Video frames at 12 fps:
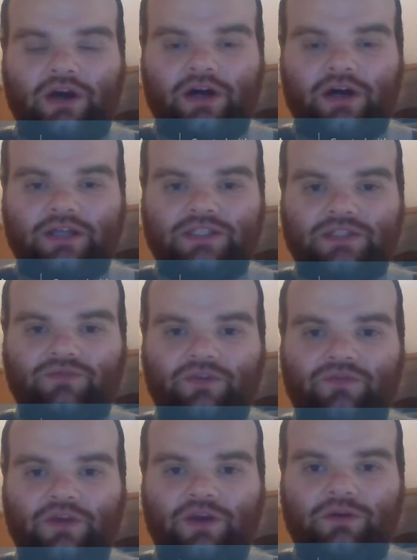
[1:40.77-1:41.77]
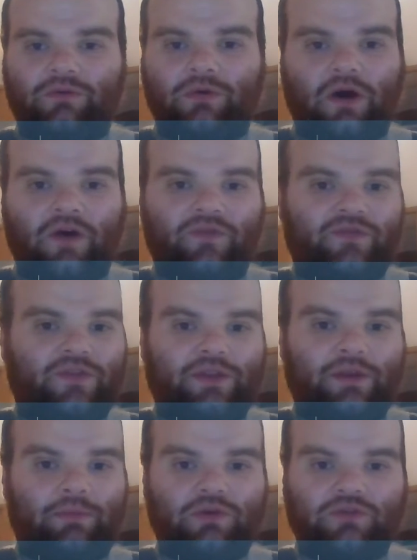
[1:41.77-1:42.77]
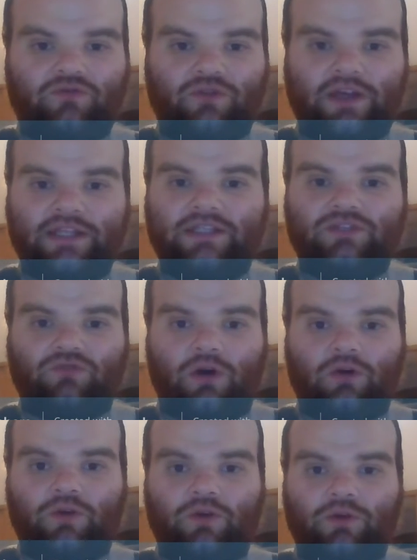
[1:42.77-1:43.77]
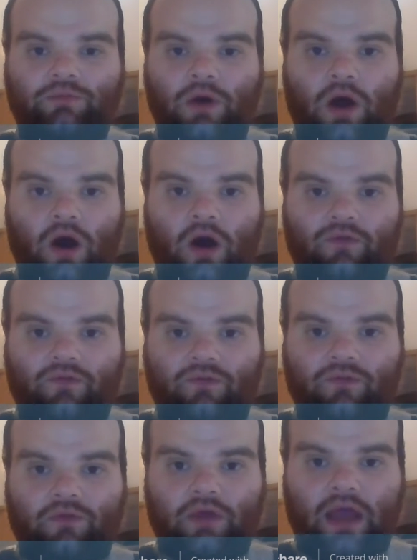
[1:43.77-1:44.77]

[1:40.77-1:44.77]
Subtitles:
the artist review of the most greatest rock group of